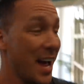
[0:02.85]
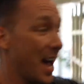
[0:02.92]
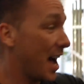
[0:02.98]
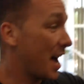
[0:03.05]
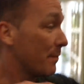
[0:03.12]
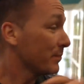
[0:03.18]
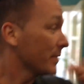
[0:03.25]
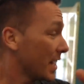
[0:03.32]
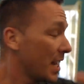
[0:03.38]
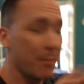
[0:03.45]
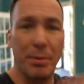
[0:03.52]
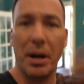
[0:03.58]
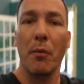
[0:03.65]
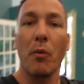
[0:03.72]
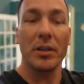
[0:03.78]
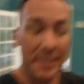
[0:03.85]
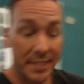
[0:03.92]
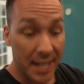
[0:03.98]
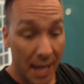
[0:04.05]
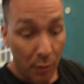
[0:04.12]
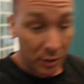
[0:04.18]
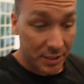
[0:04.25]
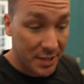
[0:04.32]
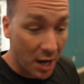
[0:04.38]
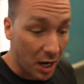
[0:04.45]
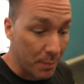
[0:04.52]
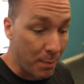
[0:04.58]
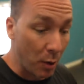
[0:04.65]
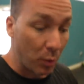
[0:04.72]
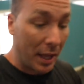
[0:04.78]
Uh, but I want today I want to
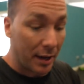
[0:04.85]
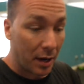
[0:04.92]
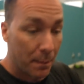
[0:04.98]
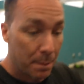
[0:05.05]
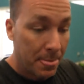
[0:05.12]
talk about like